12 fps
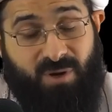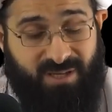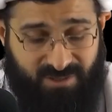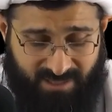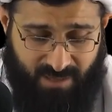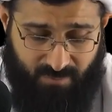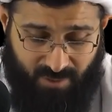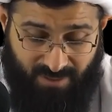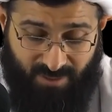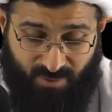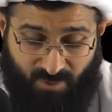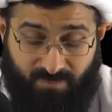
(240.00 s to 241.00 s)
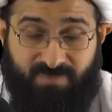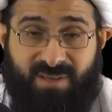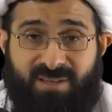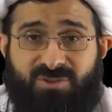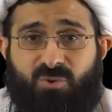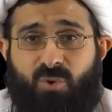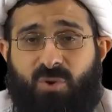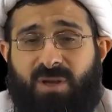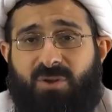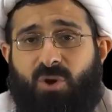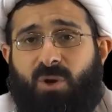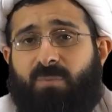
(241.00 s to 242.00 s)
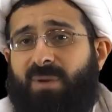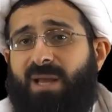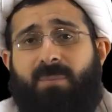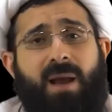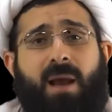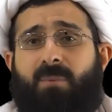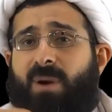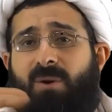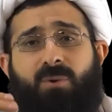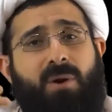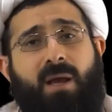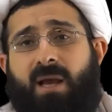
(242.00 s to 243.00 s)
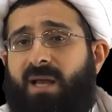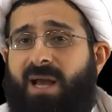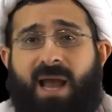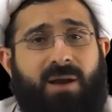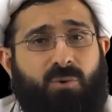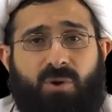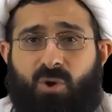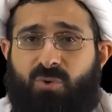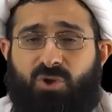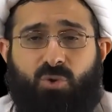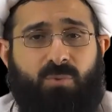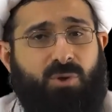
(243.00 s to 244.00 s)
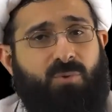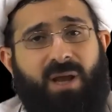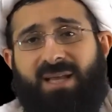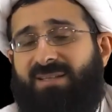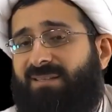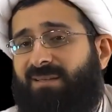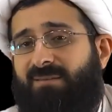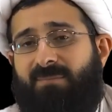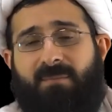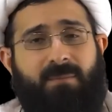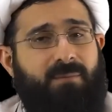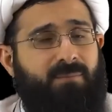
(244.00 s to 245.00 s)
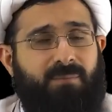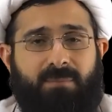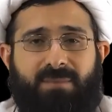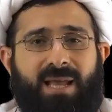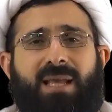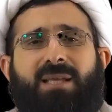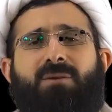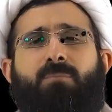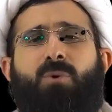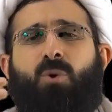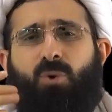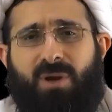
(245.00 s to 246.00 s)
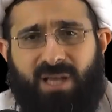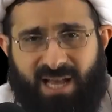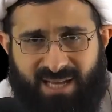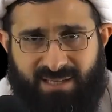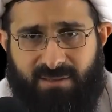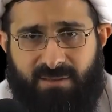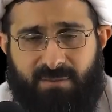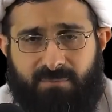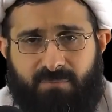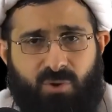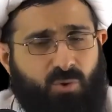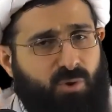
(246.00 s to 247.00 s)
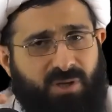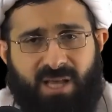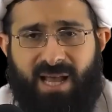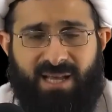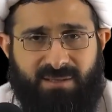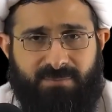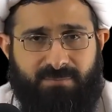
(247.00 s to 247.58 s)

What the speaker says: a shame with the Europeans who only talk blah blah about, I don't know, human rights. That is pure lie, pure lie.